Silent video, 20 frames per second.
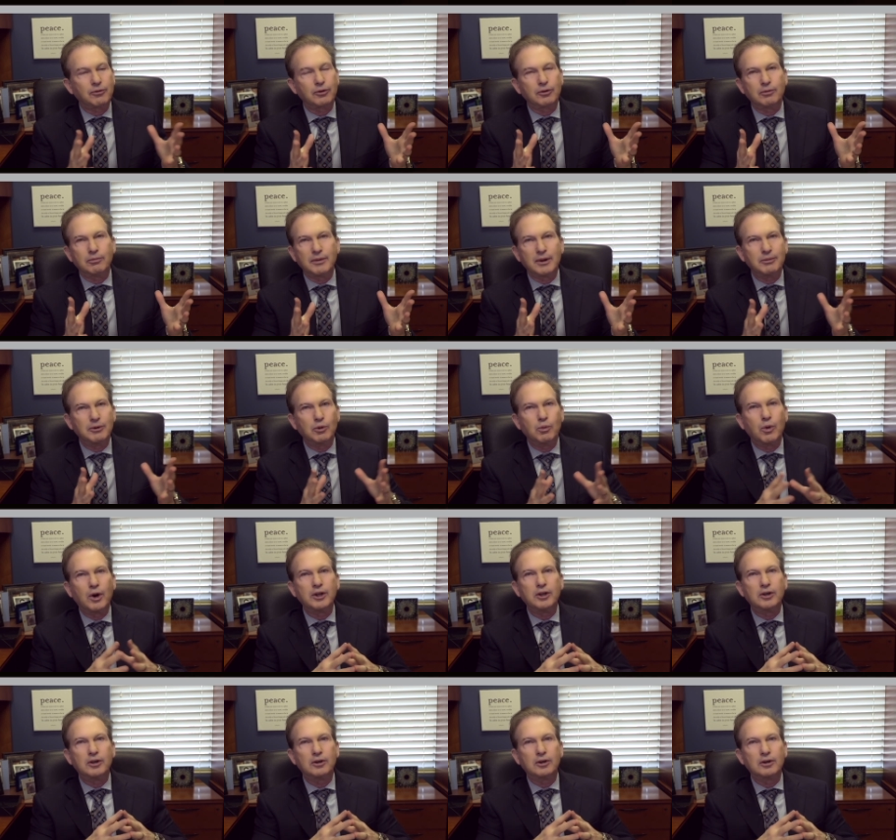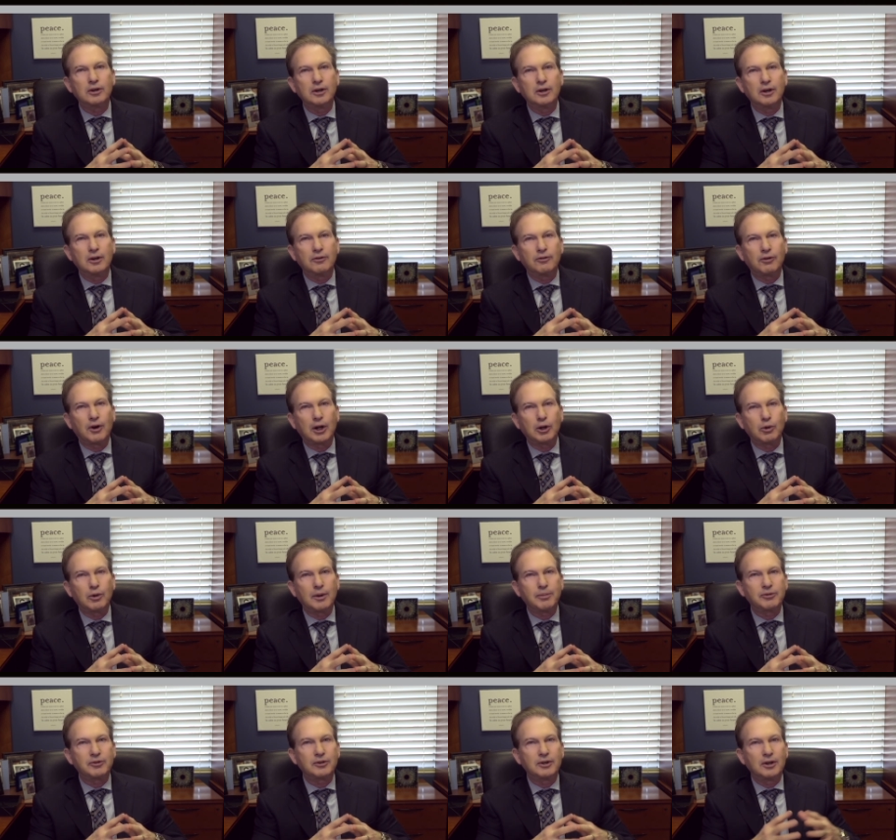for maybe 1-year
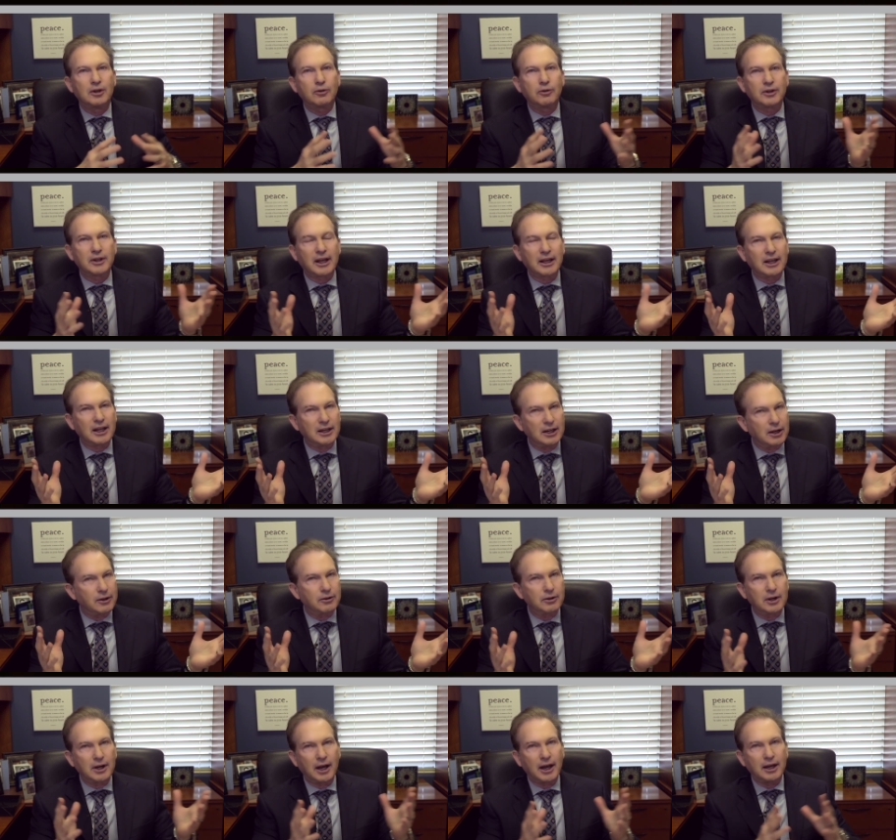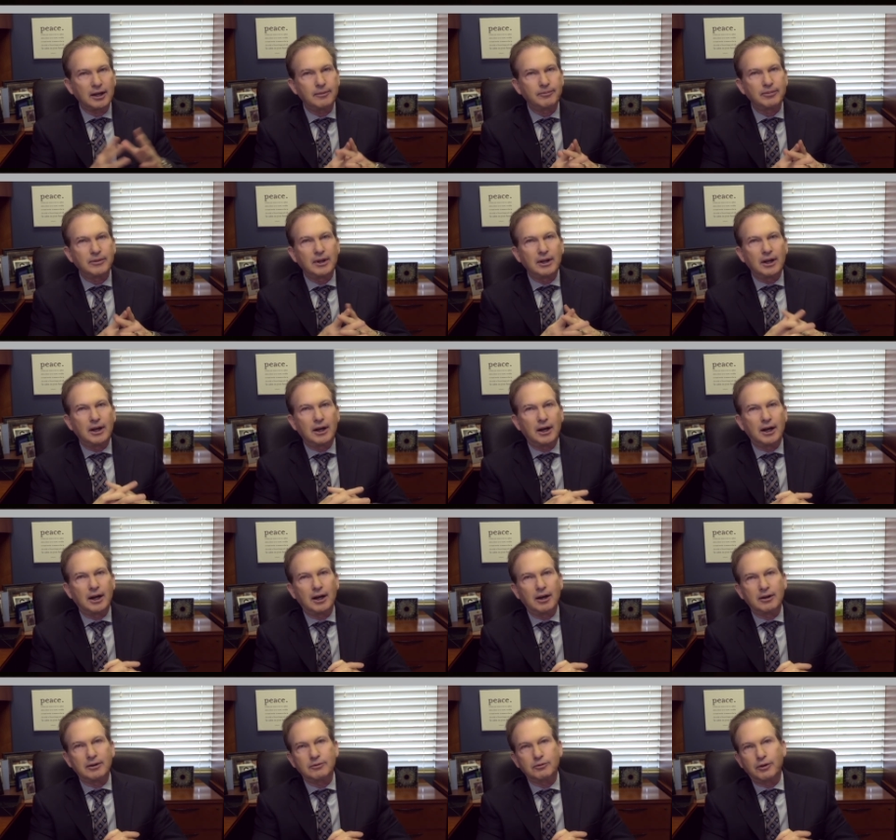follow-ups with like any other guy
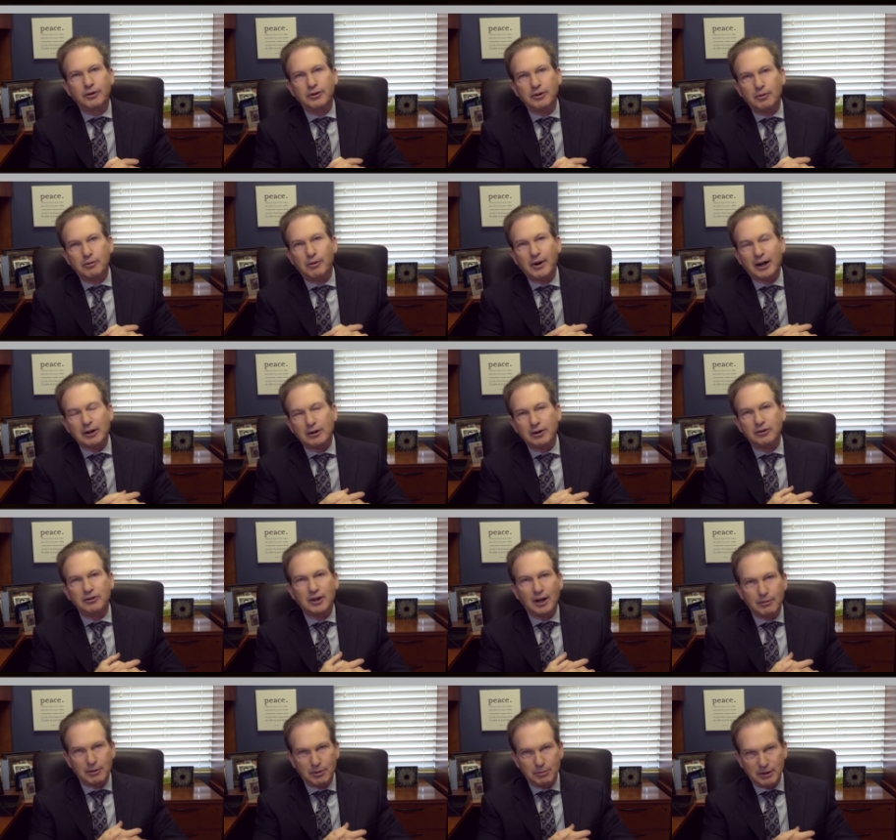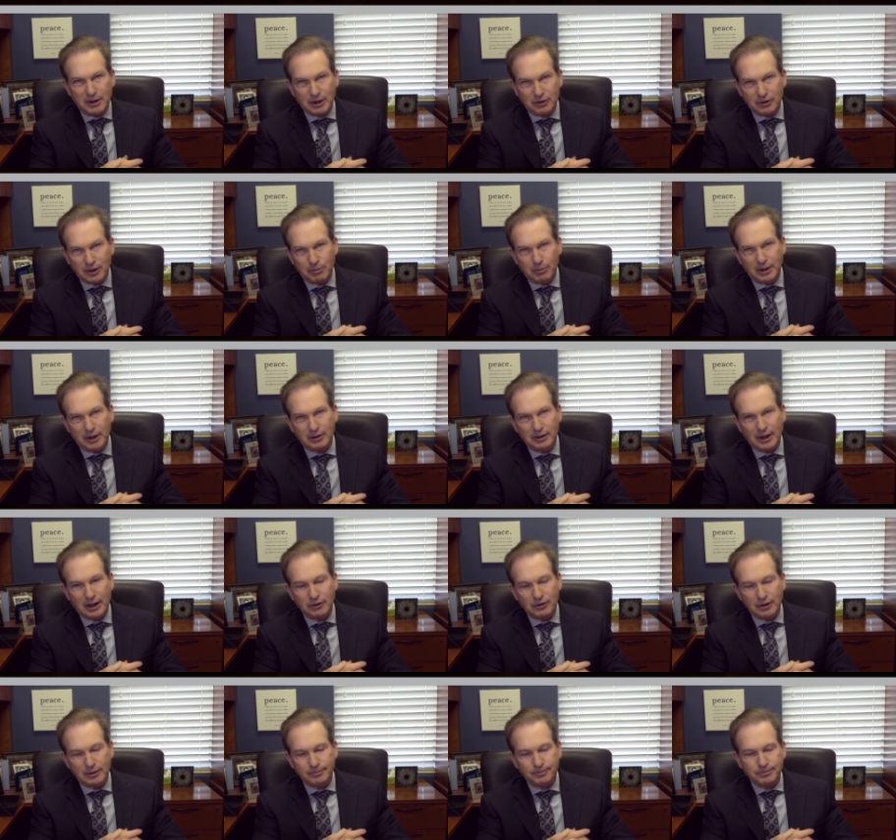with a rectal exam and a PSA blood
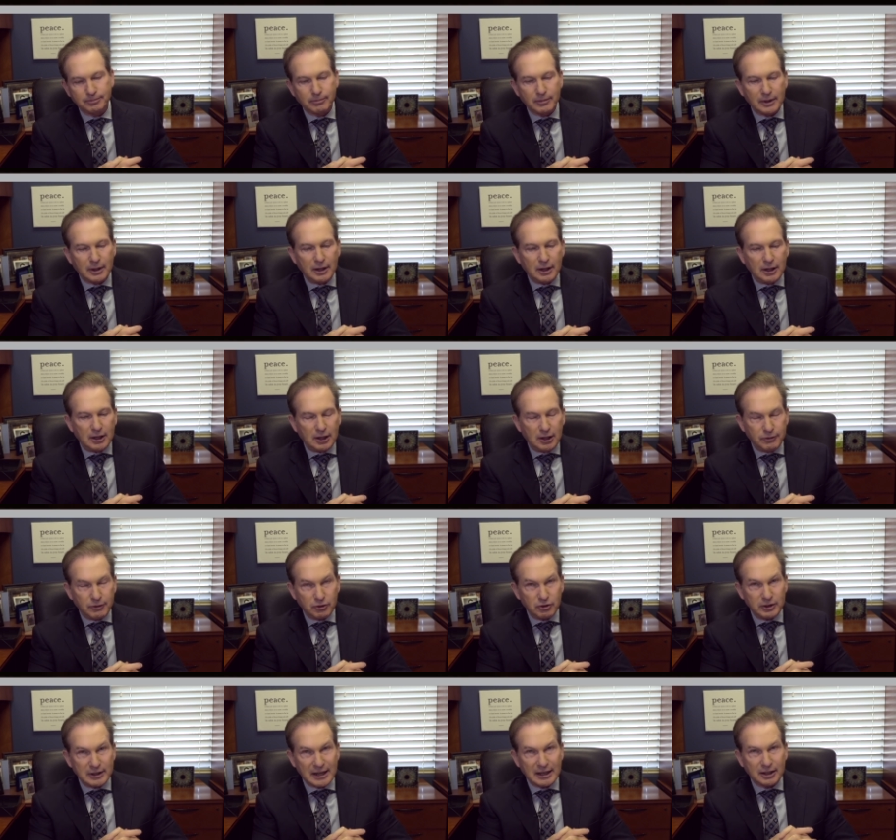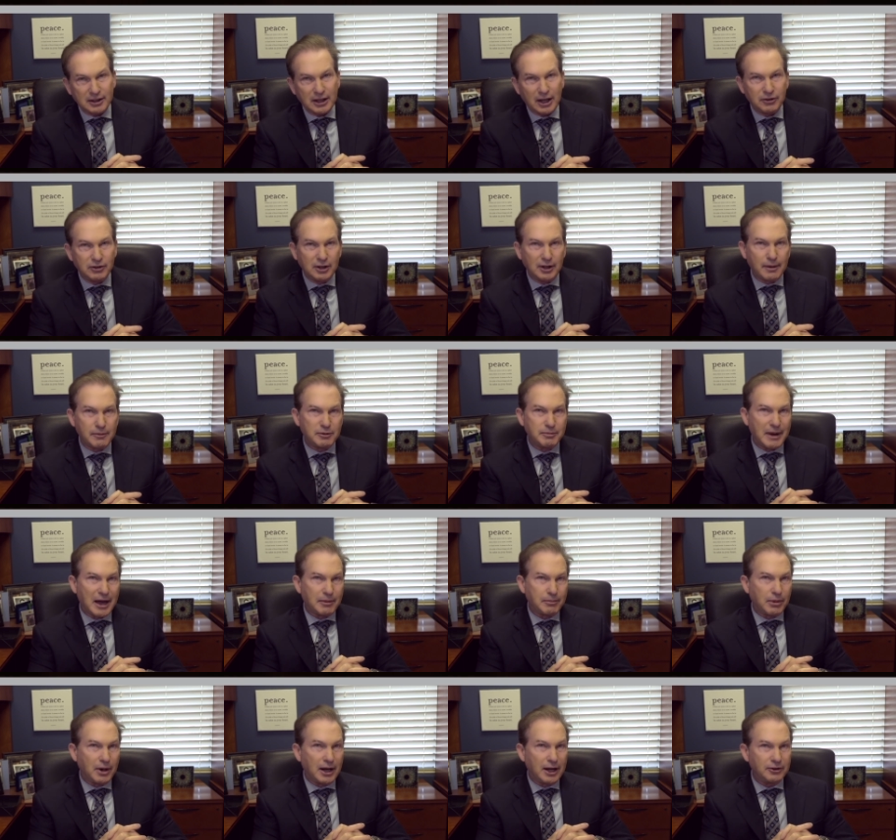test. If the genetic testing comes
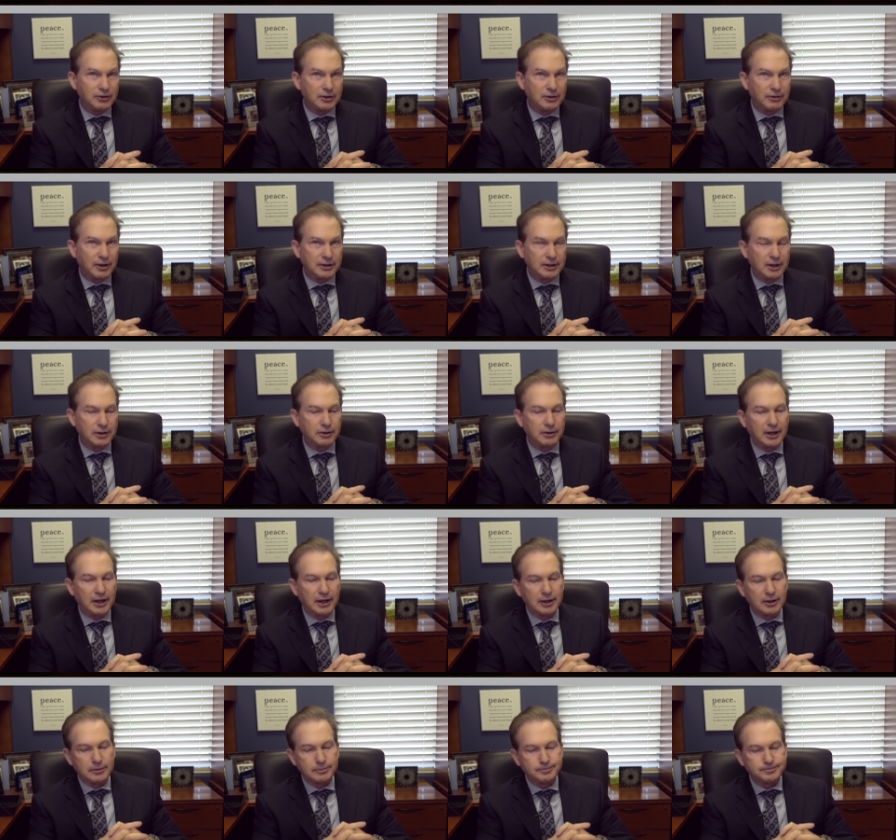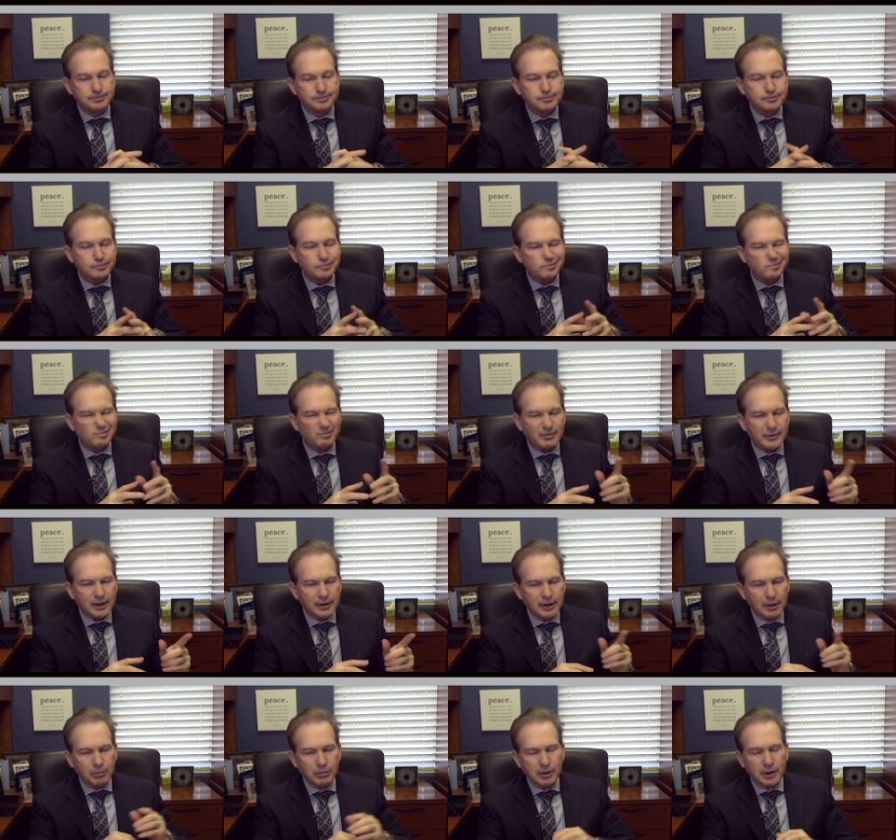back positive, on the other hand,
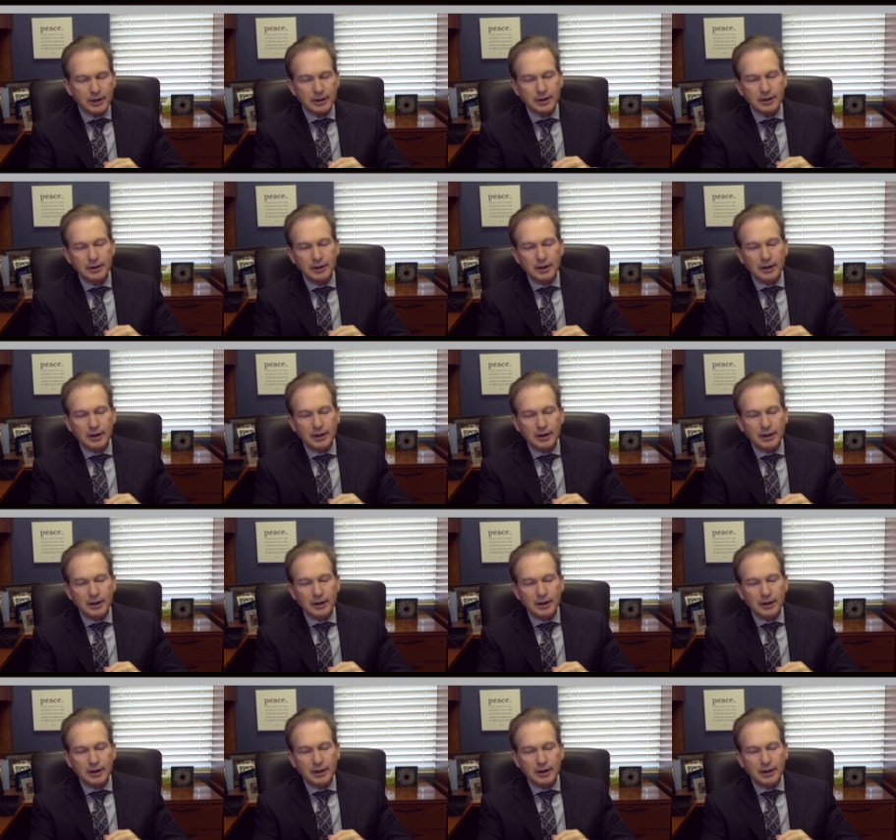then we're going to